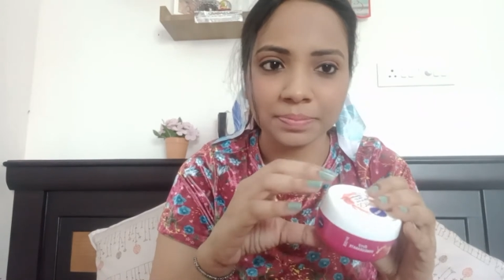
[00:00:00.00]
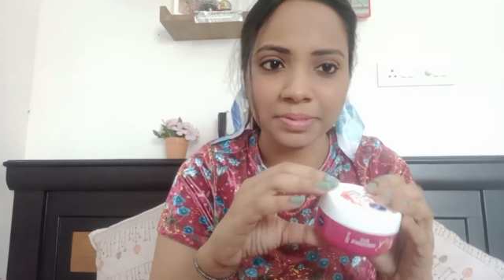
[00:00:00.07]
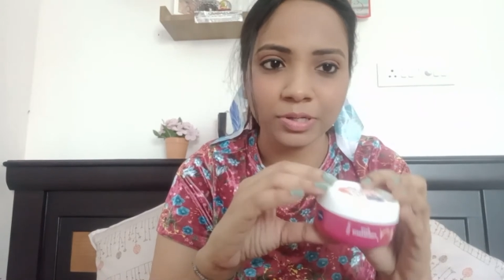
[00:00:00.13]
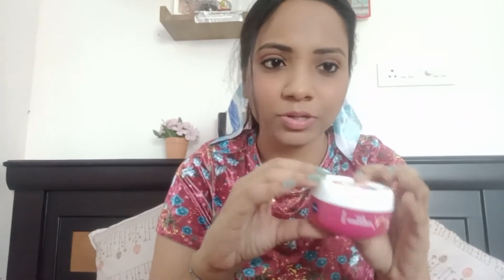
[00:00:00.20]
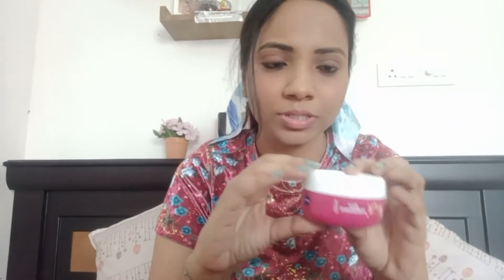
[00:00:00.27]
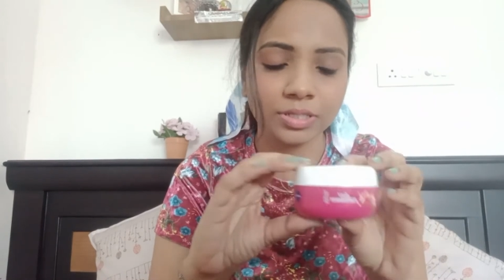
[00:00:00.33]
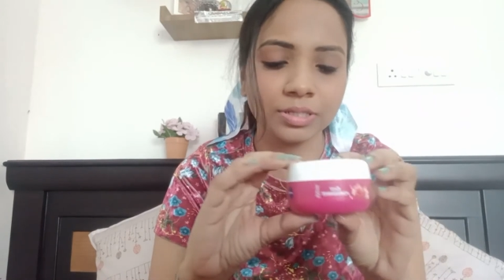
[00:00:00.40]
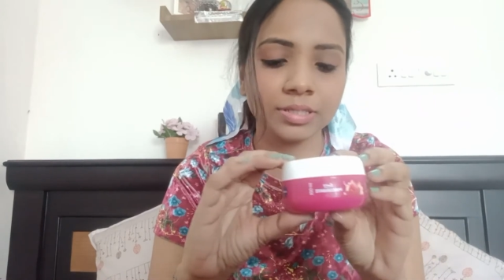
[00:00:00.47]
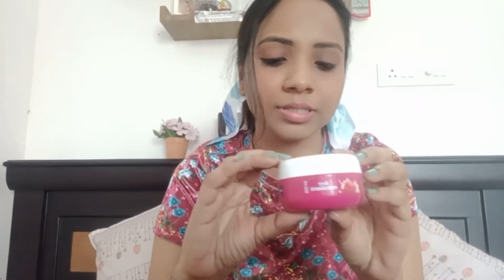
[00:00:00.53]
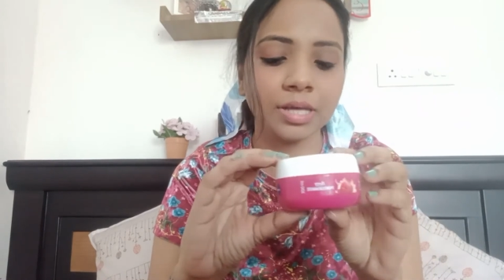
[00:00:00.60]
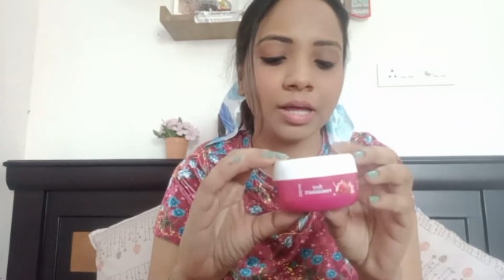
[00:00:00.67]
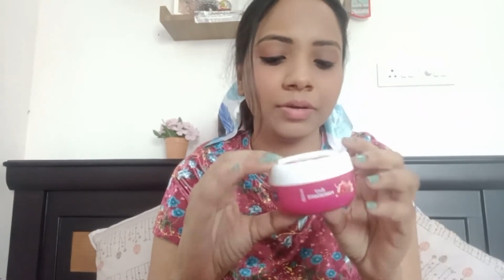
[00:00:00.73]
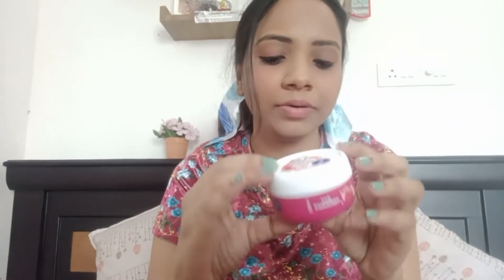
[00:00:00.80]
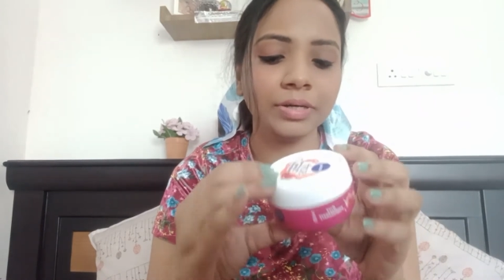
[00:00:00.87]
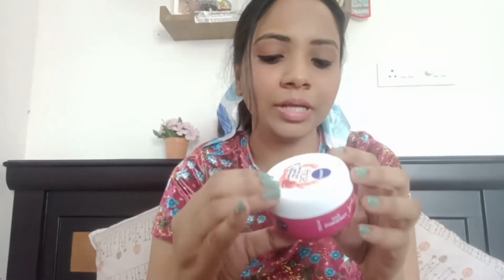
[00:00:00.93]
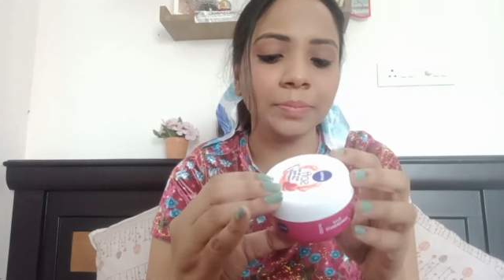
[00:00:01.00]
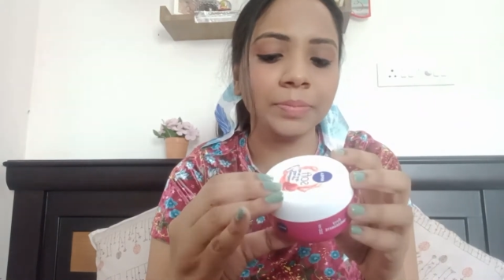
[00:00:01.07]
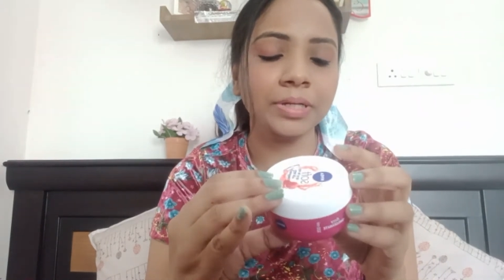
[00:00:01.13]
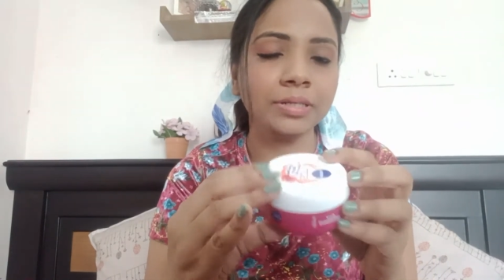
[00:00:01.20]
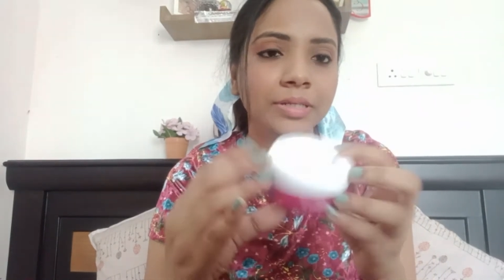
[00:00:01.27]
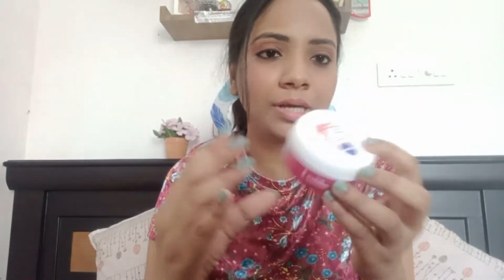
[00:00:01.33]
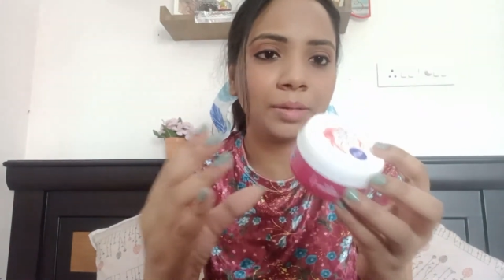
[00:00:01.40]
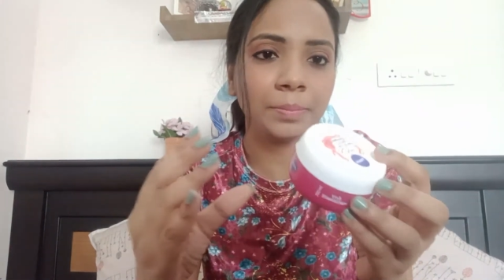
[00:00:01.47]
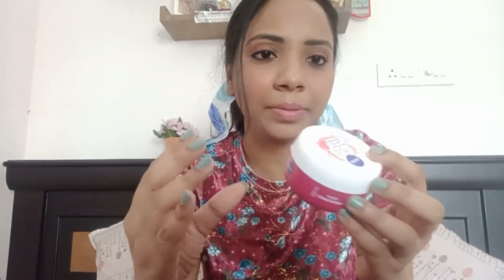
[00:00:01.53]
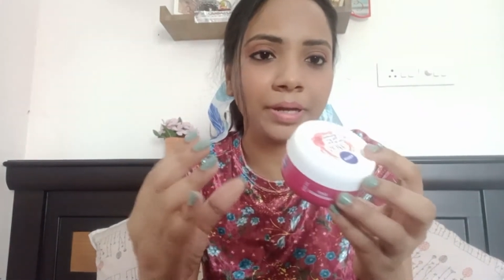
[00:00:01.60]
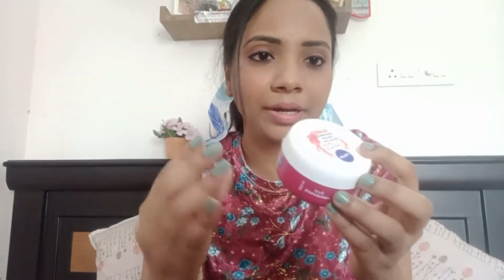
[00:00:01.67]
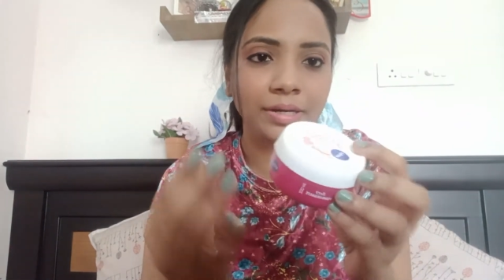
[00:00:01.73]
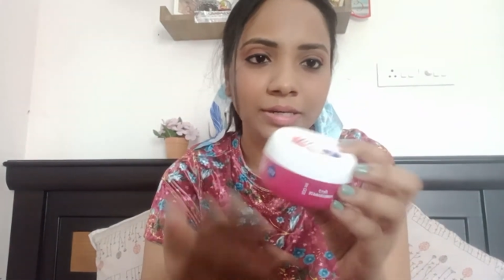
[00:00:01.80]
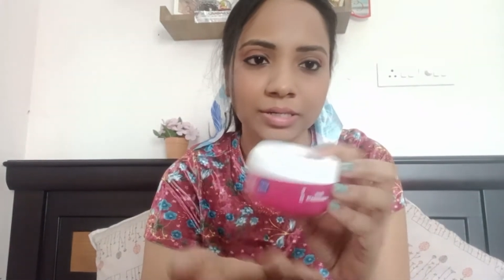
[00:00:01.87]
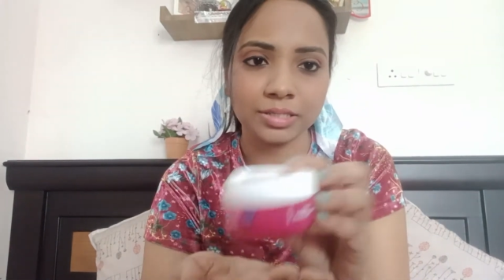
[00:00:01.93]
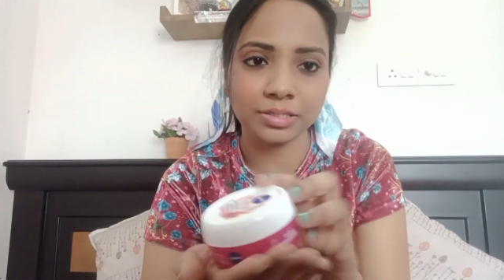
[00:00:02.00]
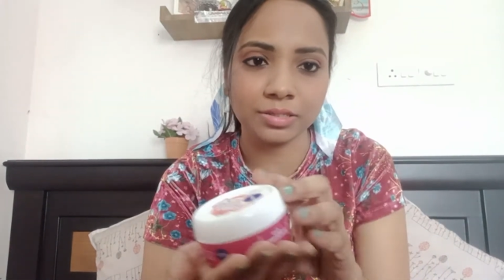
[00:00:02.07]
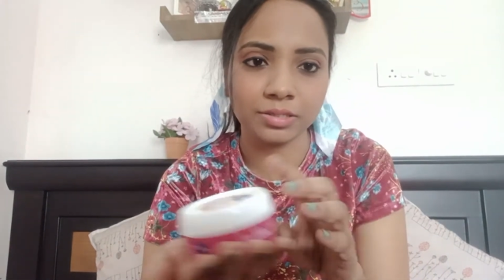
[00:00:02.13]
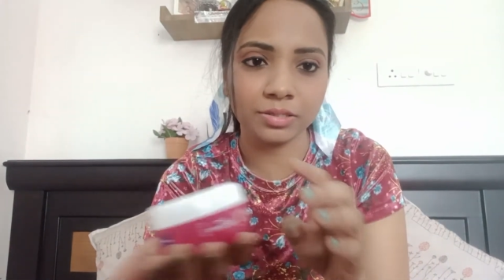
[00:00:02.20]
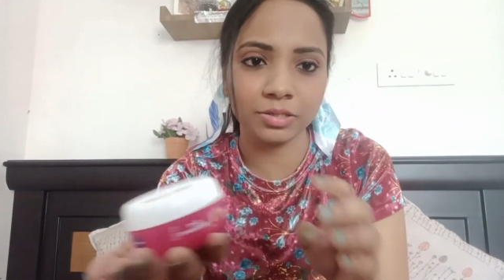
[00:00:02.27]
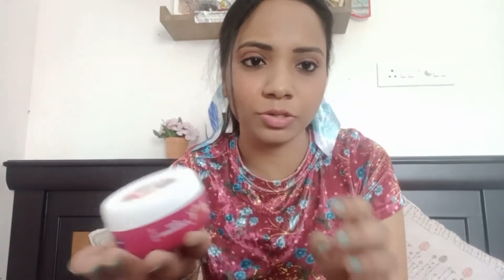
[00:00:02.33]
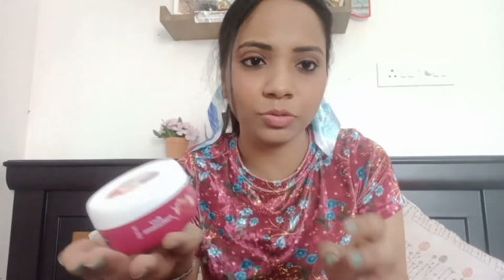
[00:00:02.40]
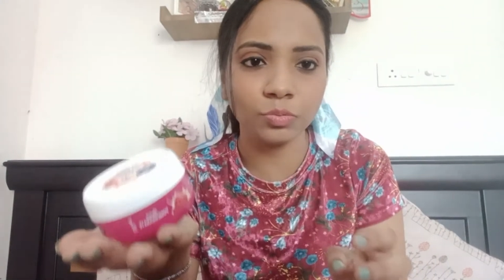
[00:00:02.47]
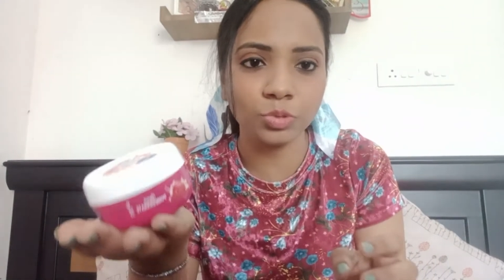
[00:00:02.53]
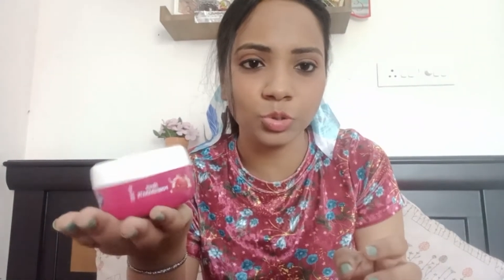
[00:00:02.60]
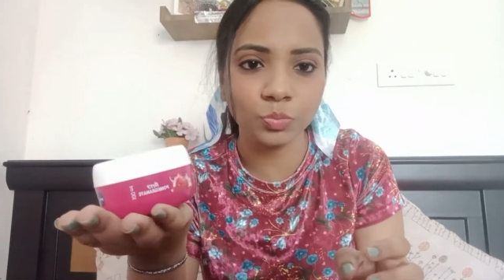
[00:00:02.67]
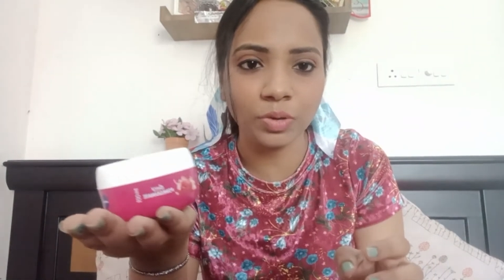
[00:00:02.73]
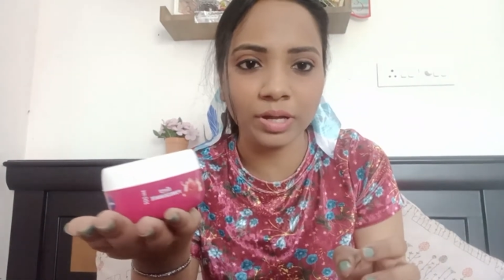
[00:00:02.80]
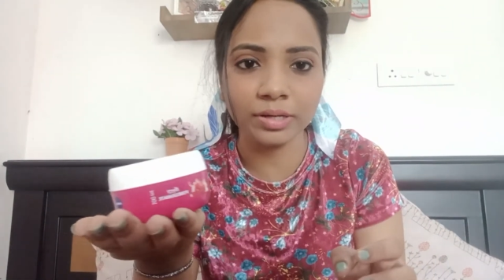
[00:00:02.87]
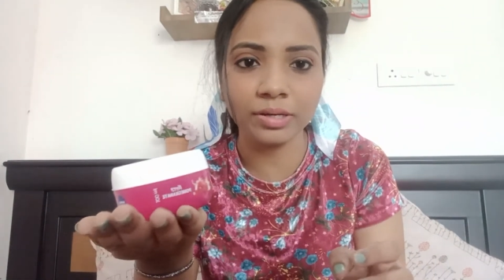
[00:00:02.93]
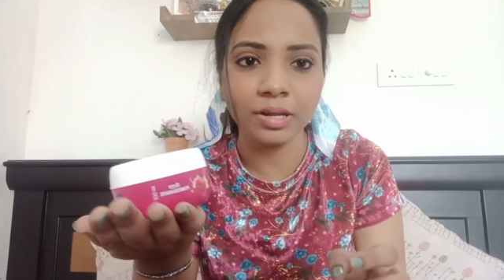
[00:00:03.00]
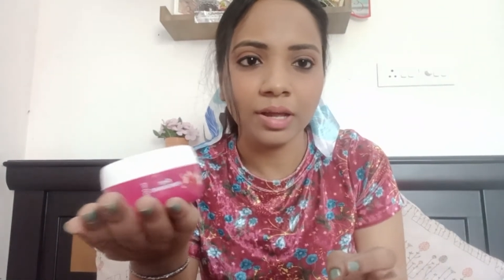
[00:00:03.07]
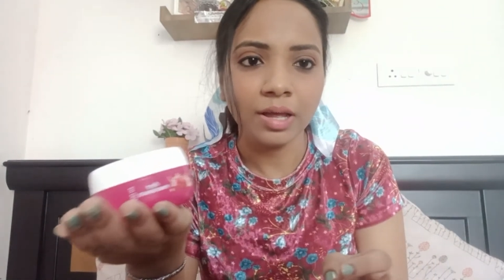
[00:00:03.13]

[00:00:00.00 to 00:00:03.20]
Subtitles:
because it's 100 ml tub and it's huge one.